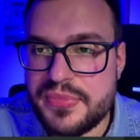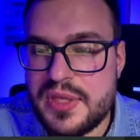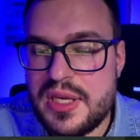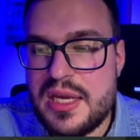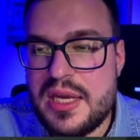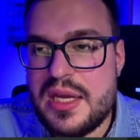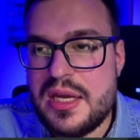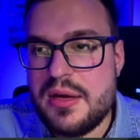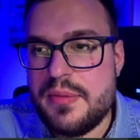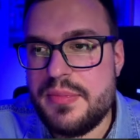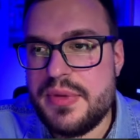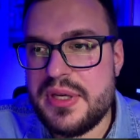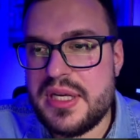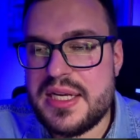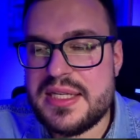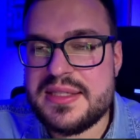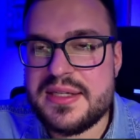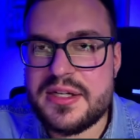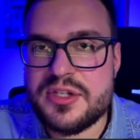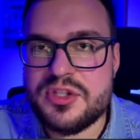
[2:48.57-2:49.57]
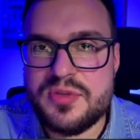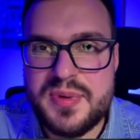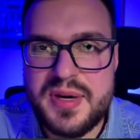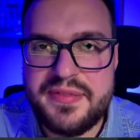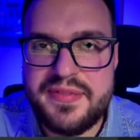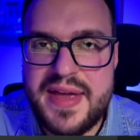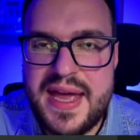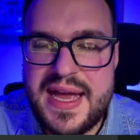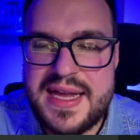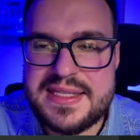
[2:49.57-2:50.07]
Because they're super
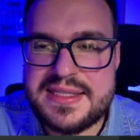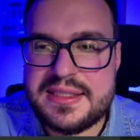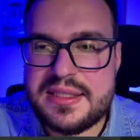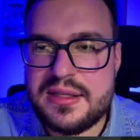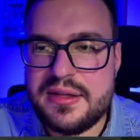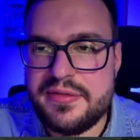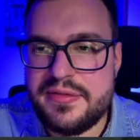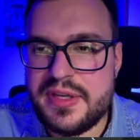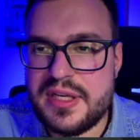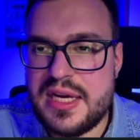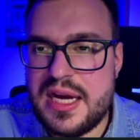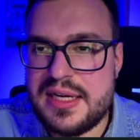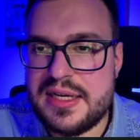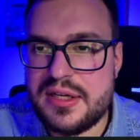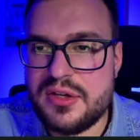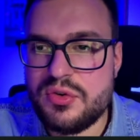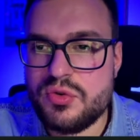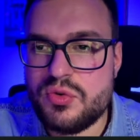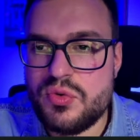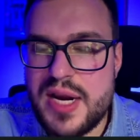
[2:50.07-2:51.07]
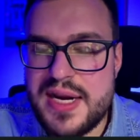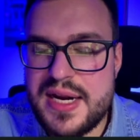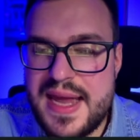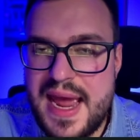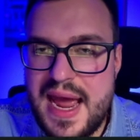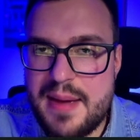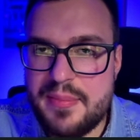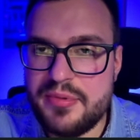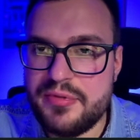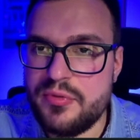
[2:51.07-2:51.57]
fast, they got a great app
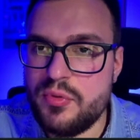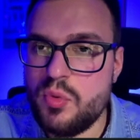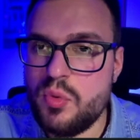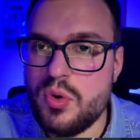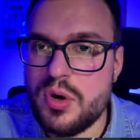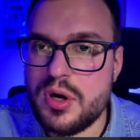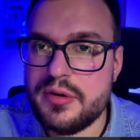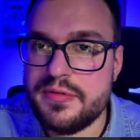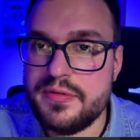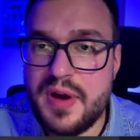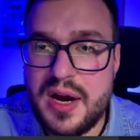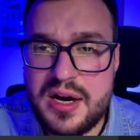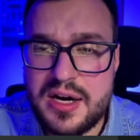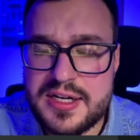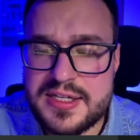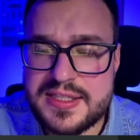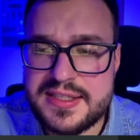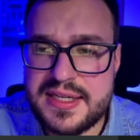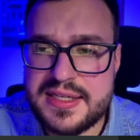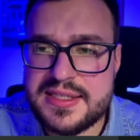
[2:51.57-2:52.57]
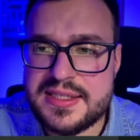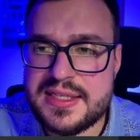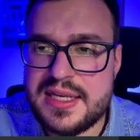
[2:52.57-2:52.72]
for Fire Sticks,